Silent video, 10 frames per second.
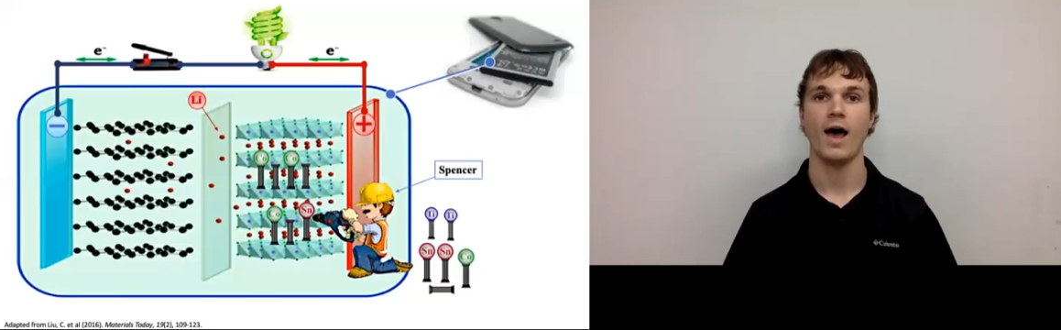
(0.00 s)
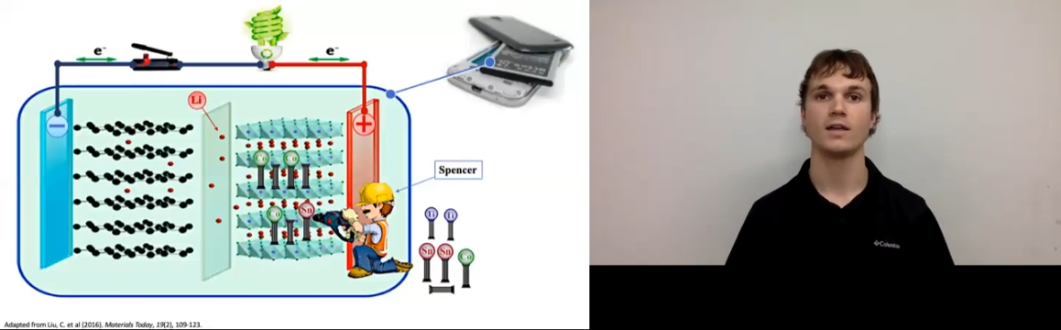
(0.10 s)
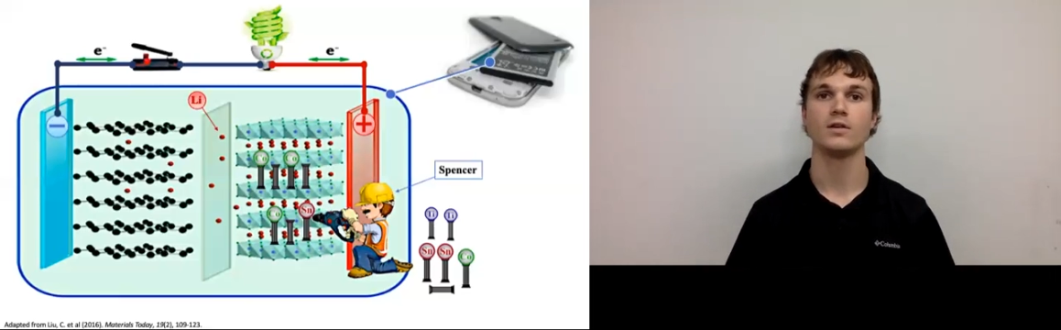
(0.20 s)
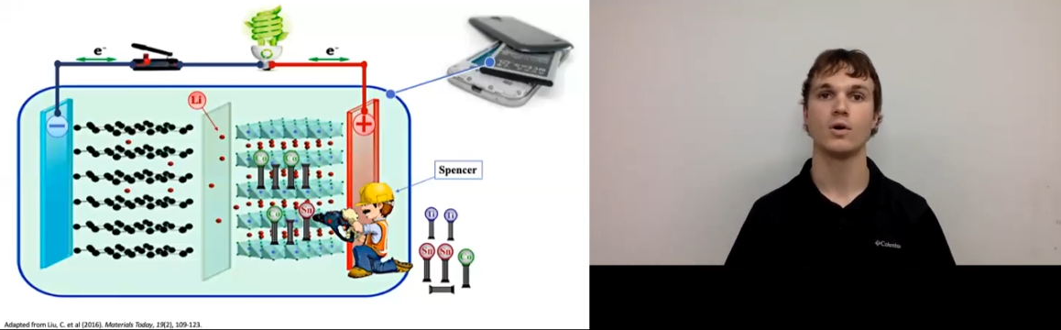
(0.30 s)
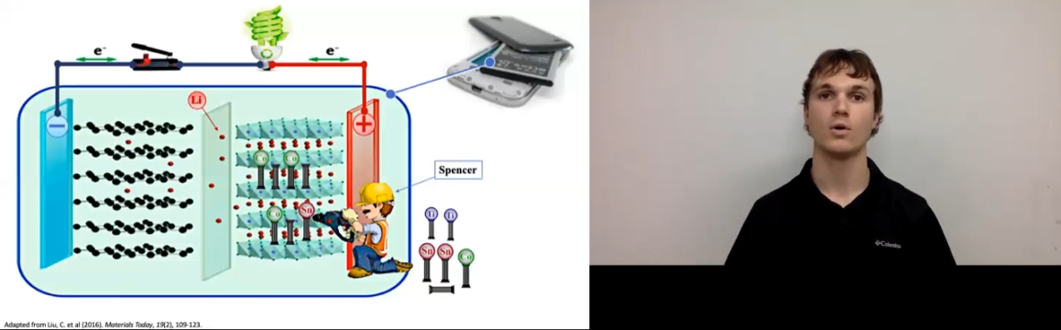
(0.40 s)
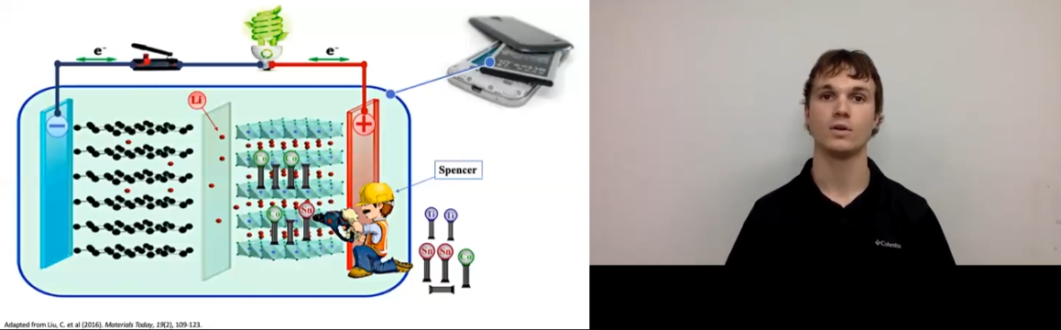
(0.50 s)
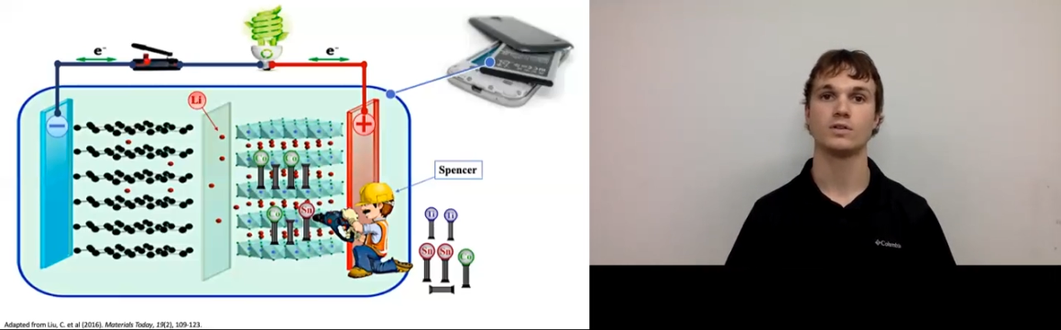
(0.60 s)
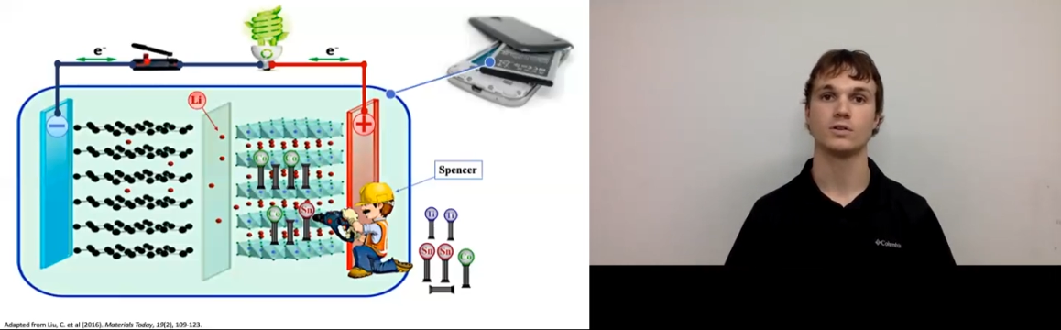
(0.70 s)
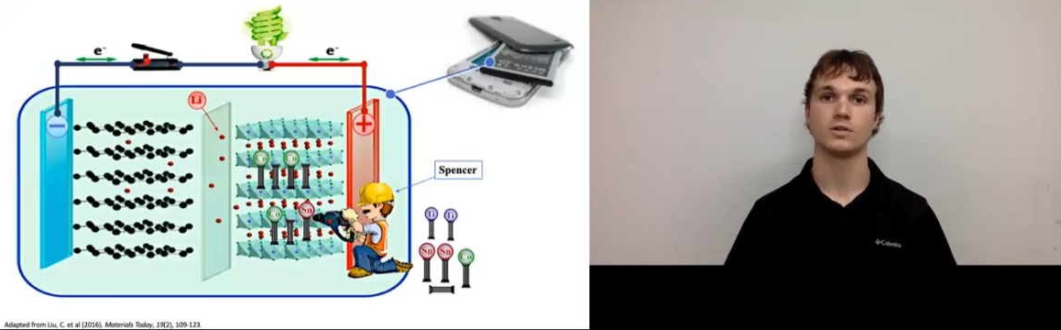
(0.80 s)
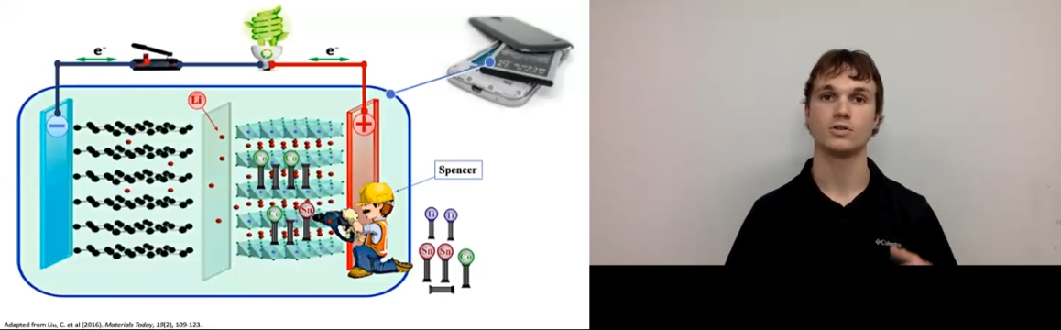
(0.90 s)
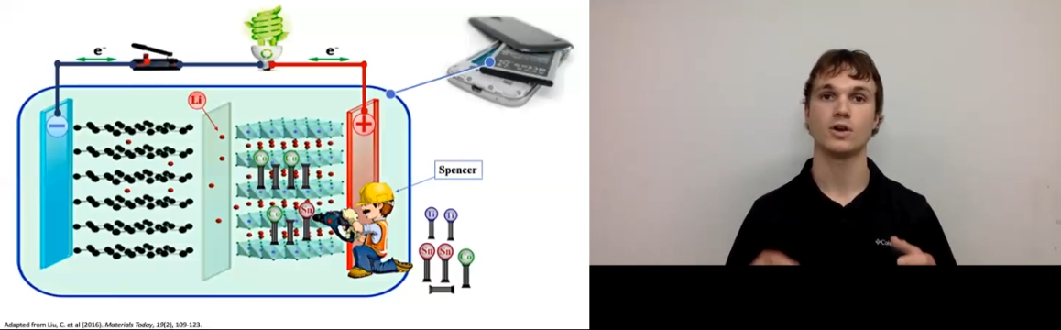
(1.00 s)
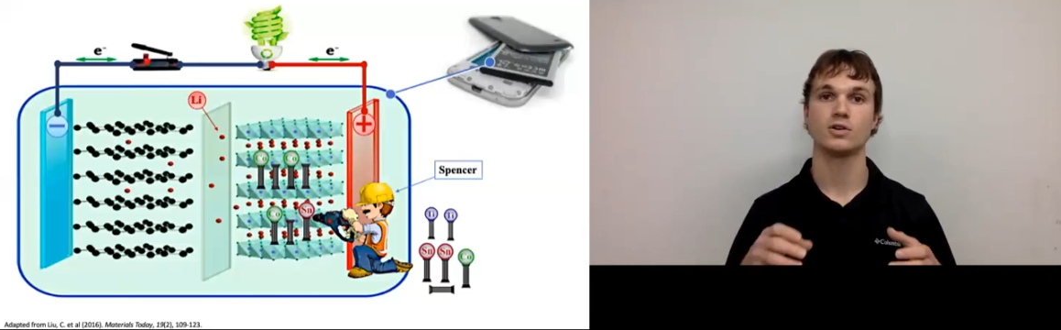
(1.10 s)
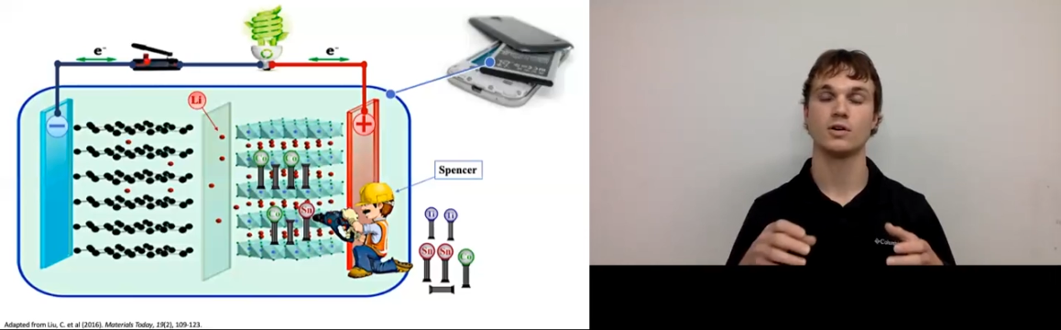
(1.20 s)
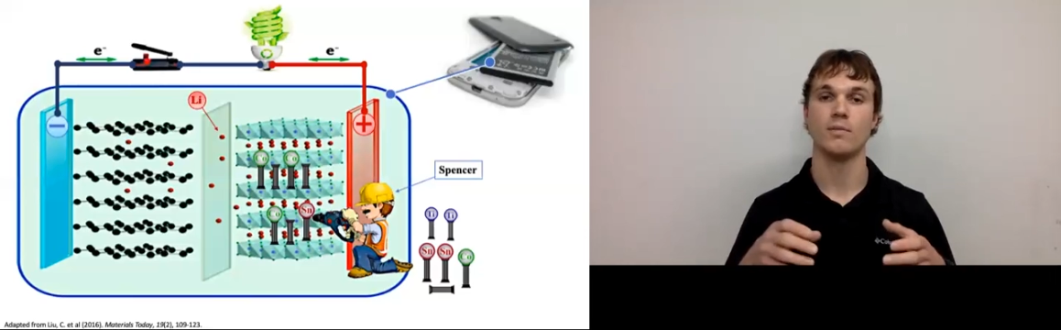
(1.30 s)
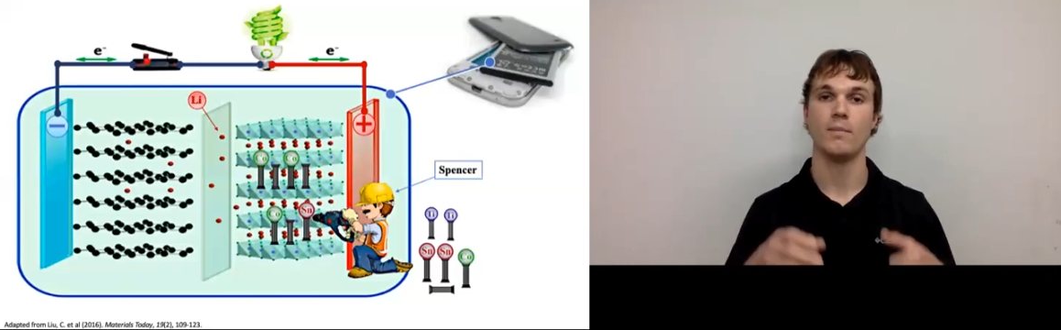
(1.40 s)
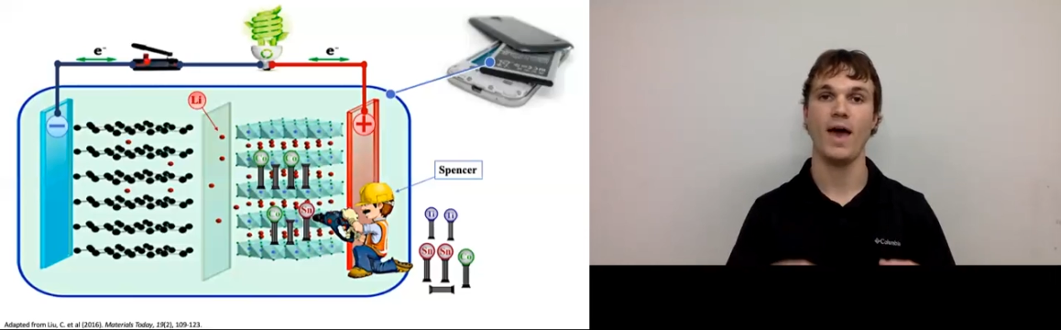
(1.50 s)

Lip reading: I can go into the structure of a